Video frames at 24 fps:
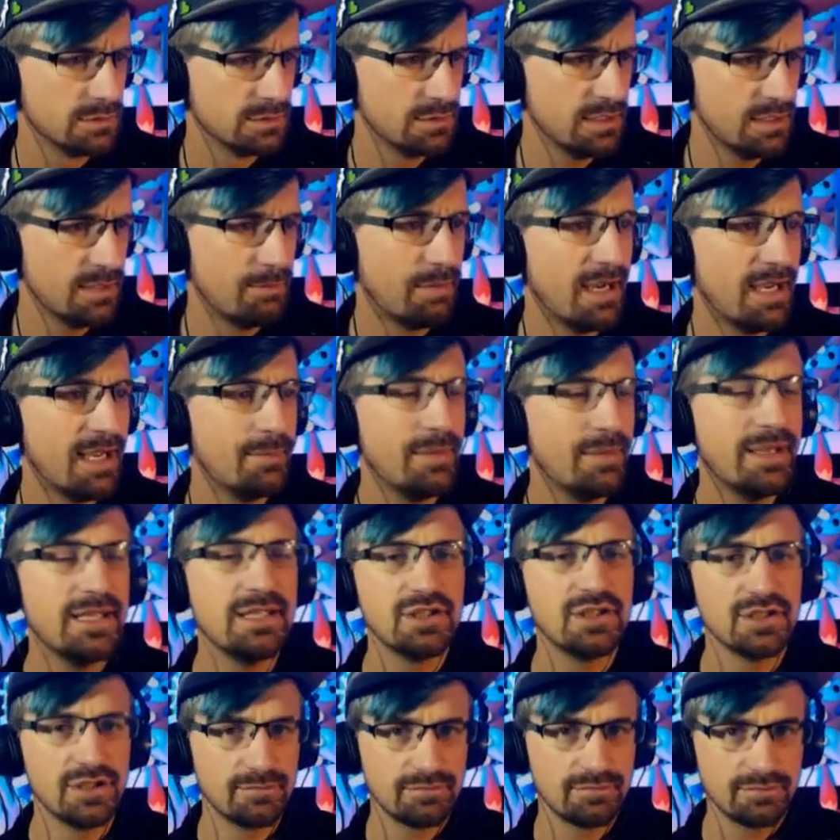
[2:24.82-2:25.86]
And by I
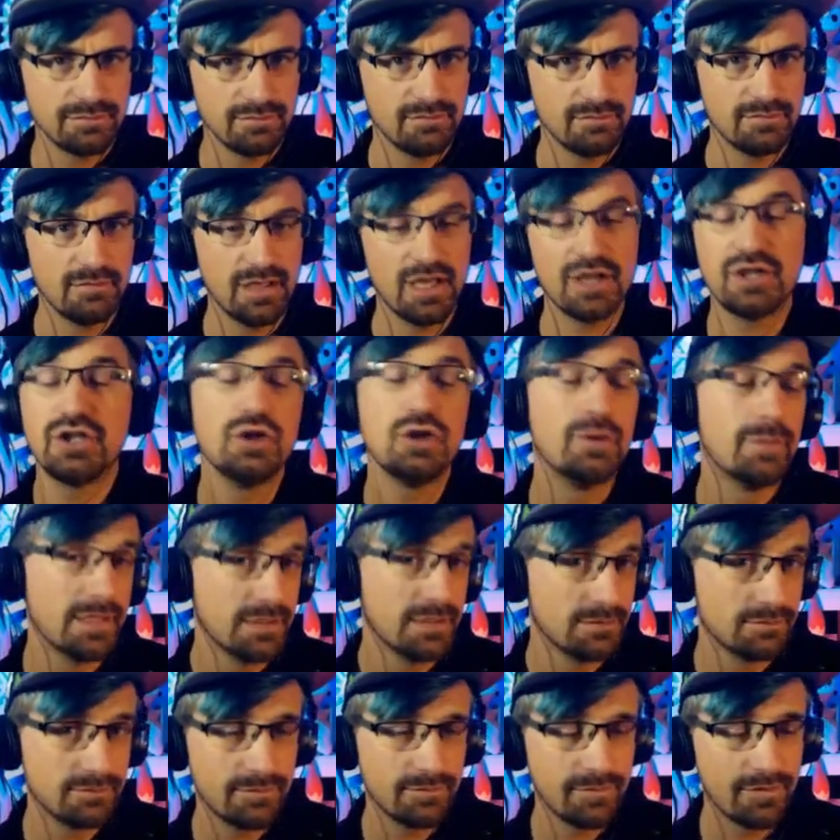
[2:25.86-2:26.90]
mean you're a
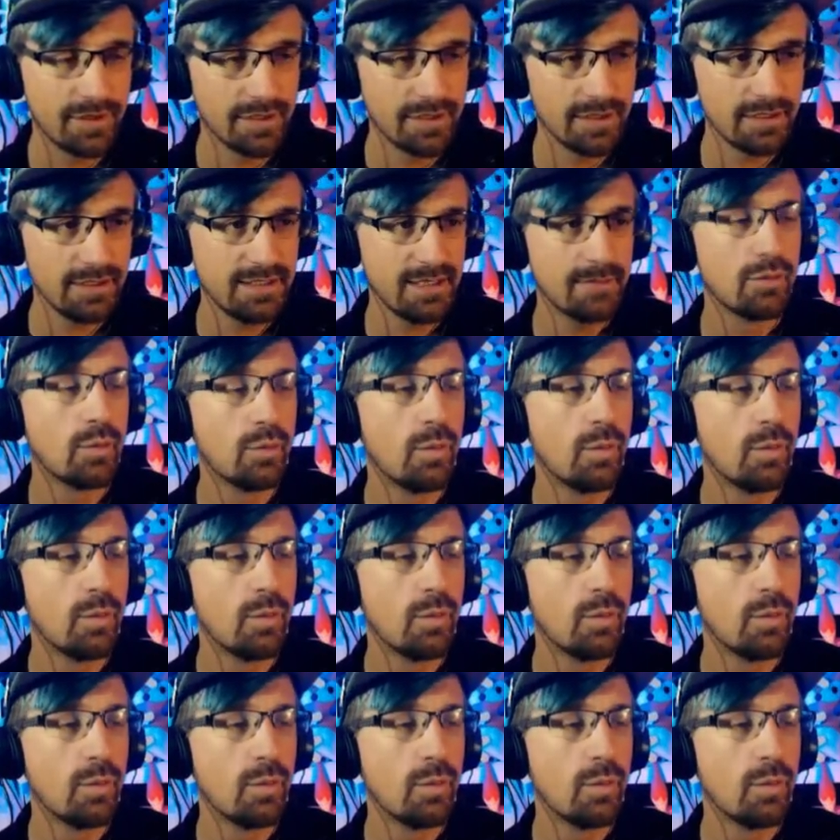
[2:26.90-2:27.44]
human, the number